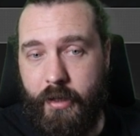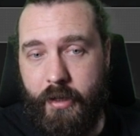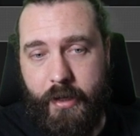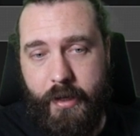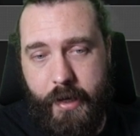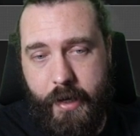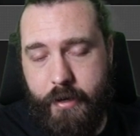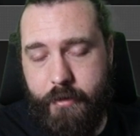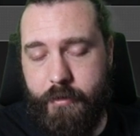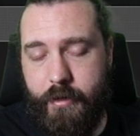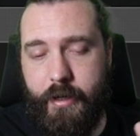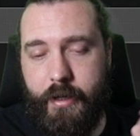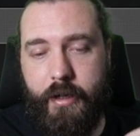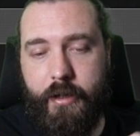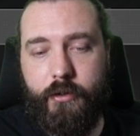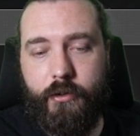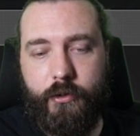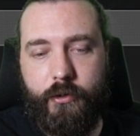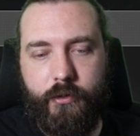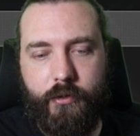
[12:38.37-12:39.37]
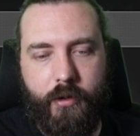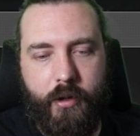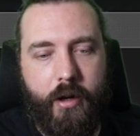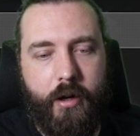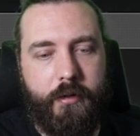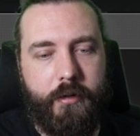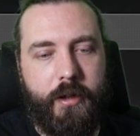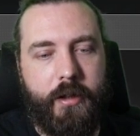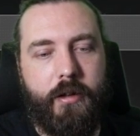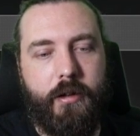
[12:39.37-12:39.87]
Hit rate against...
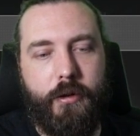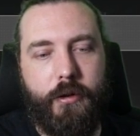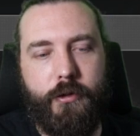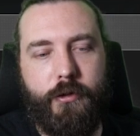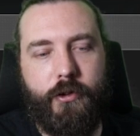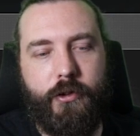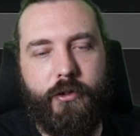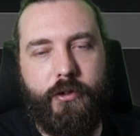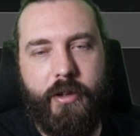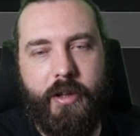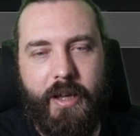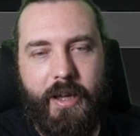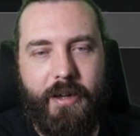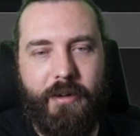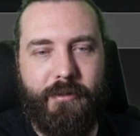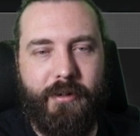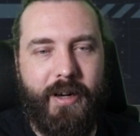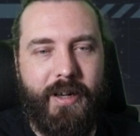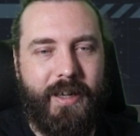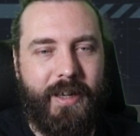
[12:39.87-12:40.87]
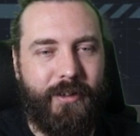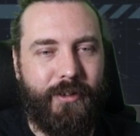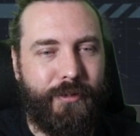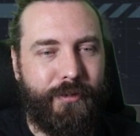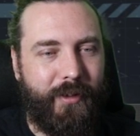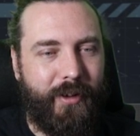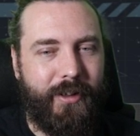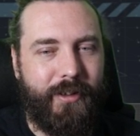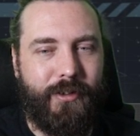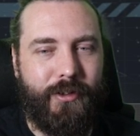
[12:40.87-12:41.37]
Oh, it loses the hit rate against
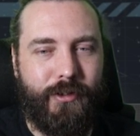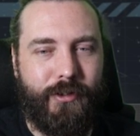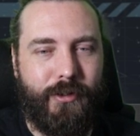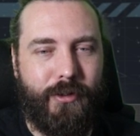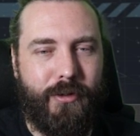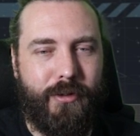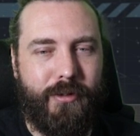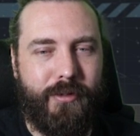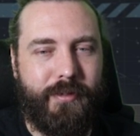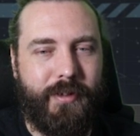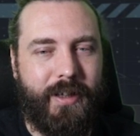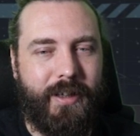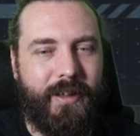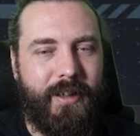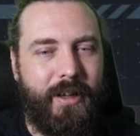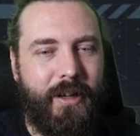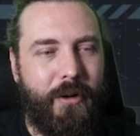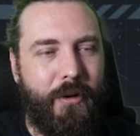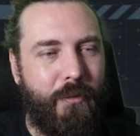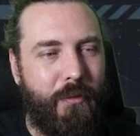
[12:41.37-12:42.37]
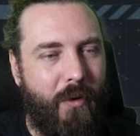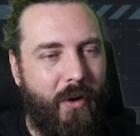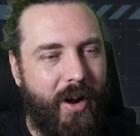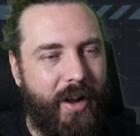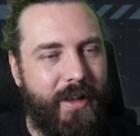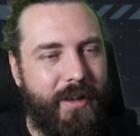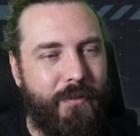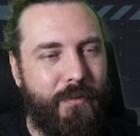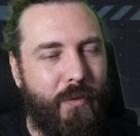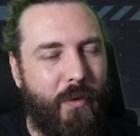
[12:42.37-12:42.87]
fighters, corvette.
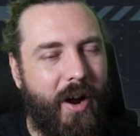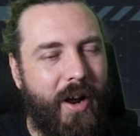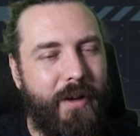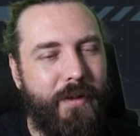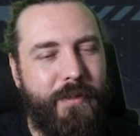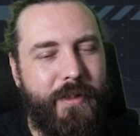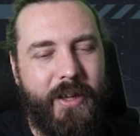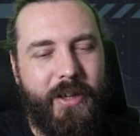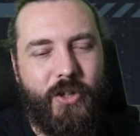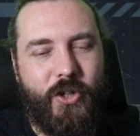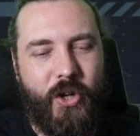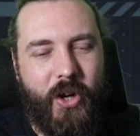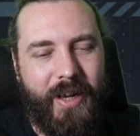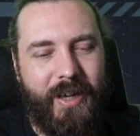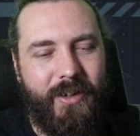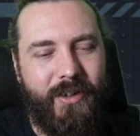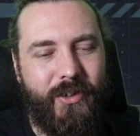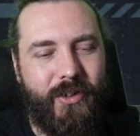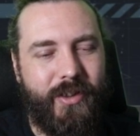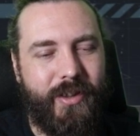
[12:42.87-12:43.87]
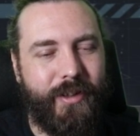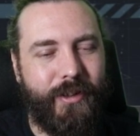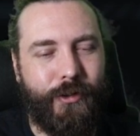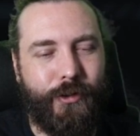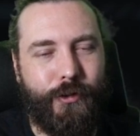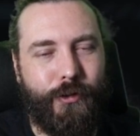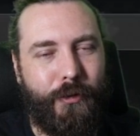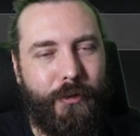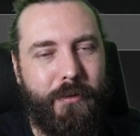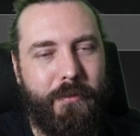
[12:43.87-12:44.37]
Why have they changed this
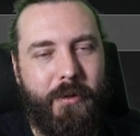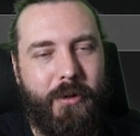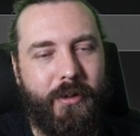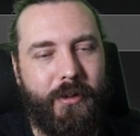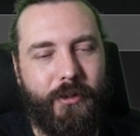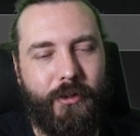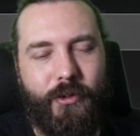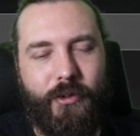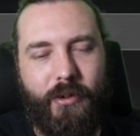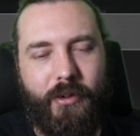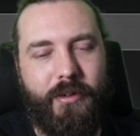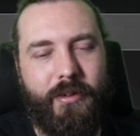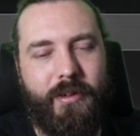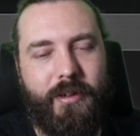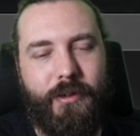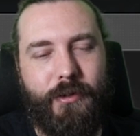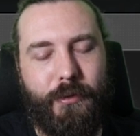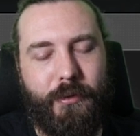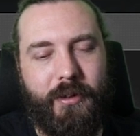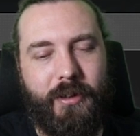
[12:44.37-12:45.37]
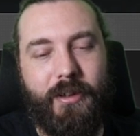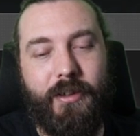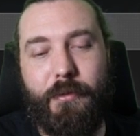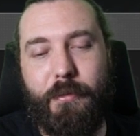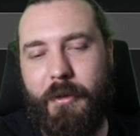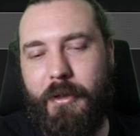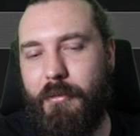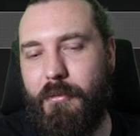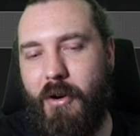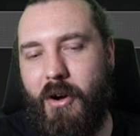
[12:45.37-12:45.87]
so much on this one? It's
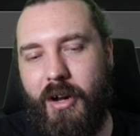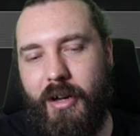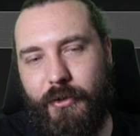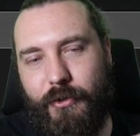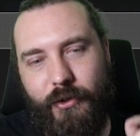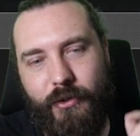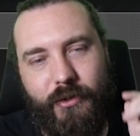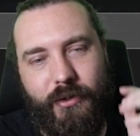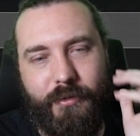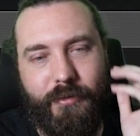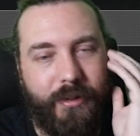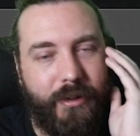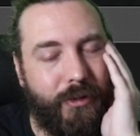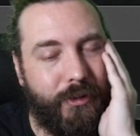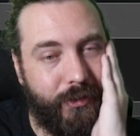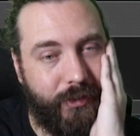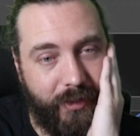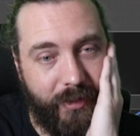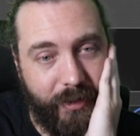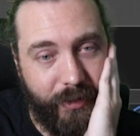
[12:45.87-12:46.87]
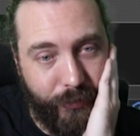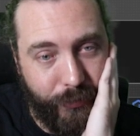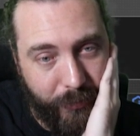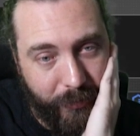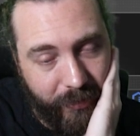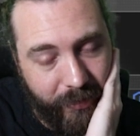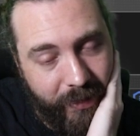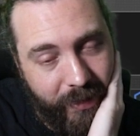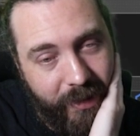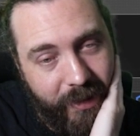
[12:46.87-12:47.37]
been a while since I've looked at this one.